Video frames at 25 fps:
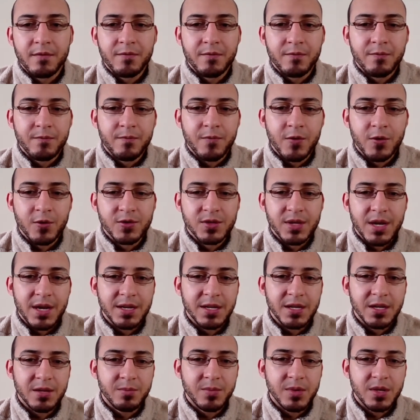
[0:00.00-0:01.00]
First
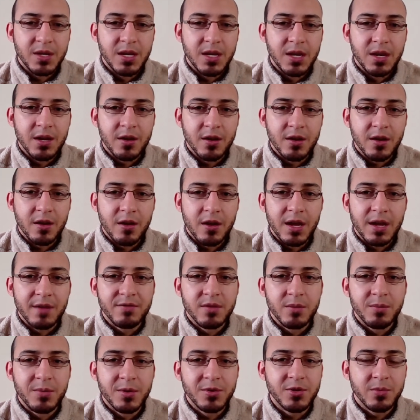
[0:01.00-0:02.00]
idea being, okay, if
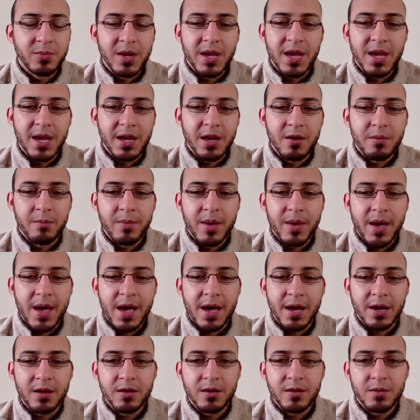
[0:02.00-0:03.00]
the bishop can't come
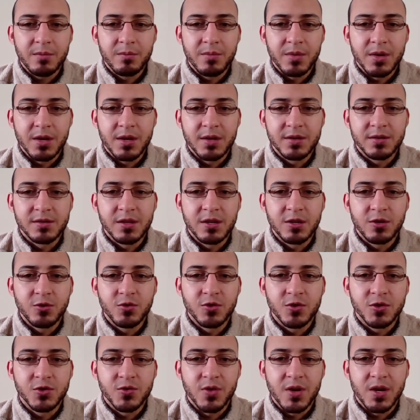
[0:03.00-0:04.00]
back, because then you
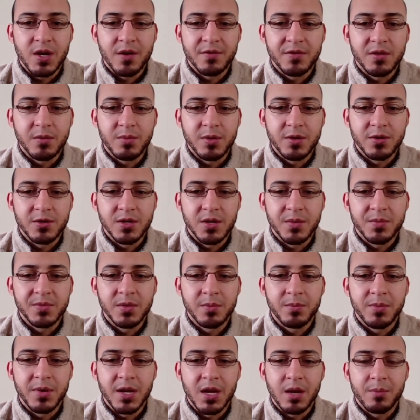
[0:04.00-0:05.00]
just trade off the bishops
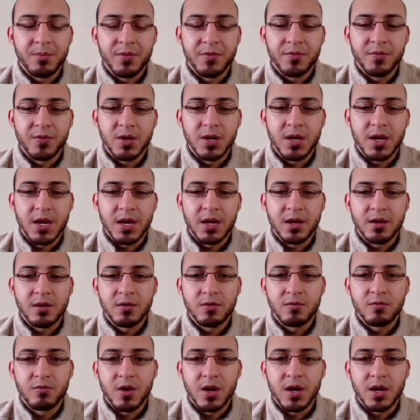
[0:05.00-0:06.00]
and pick up a free knight,
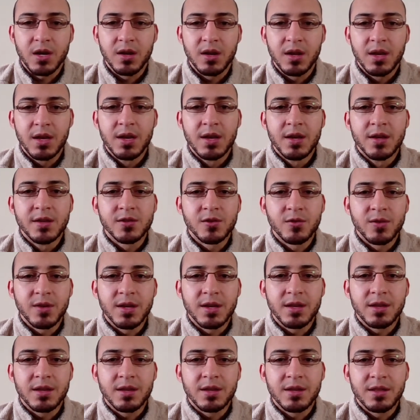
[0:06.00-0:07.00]
right? So
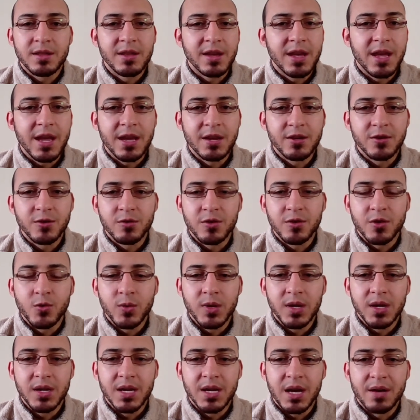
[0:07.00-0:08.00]
they can't do the
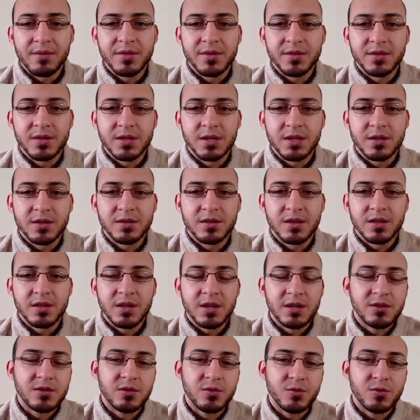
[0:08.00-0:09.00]
queen, obviously, because then
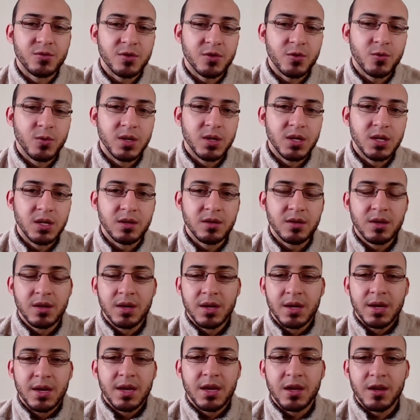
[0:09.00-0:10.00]
they just lose a queen,
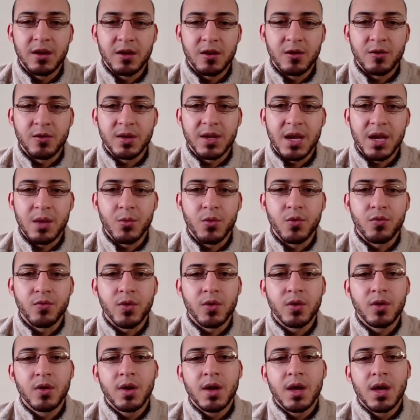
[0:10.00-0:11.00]
game
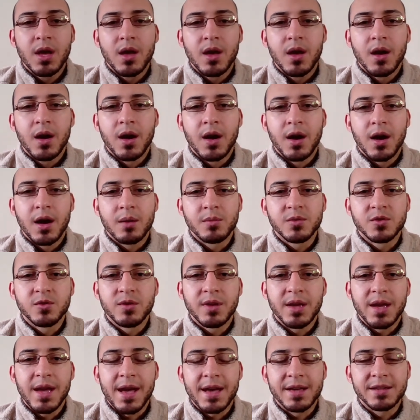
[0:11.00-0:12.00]
over. So
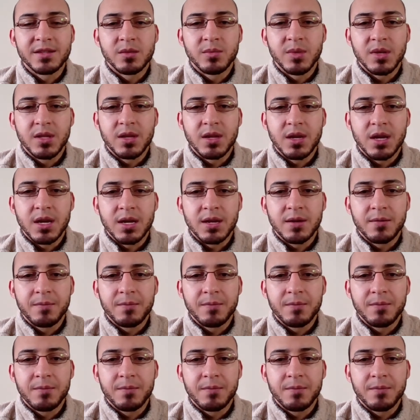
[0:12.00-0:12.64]
that has to be the knight.